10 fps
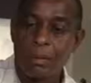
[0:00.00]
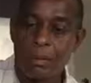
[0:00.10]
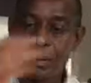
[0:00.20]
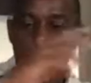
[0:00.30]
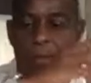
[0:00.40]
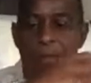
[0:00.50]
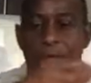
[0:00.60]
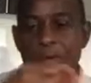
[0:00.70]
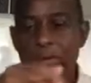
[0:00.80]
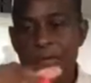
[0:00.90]
a little
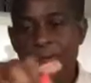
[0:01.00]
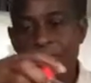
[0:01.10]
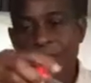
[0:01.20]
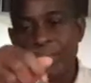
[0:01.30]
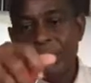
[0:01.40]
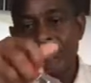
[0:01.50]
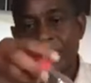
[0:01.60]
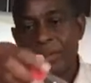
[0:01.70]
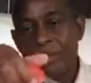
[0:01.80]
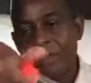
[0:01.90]
more syrup, give it
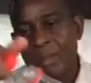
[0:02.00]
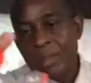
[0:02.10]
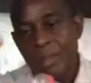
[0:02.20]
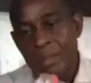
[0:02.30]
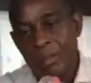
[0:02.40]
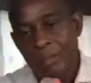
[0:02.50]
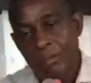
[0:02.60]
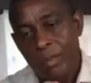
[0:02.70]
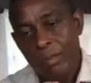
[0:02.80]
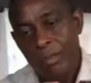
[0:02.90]
the
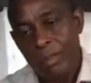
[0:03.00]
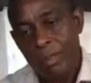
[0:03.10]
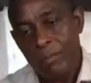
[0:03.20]
right color.